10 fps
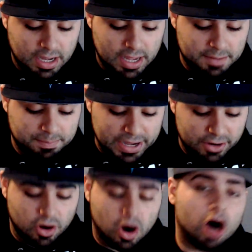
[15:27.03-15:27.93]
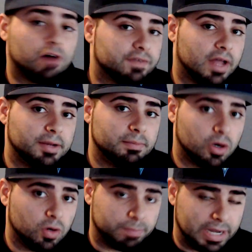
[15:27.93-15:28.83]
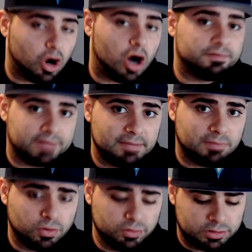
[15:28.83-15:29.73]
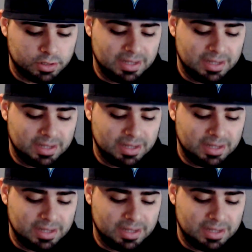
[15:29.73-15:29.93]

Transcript: a better offline mode, better offline modes,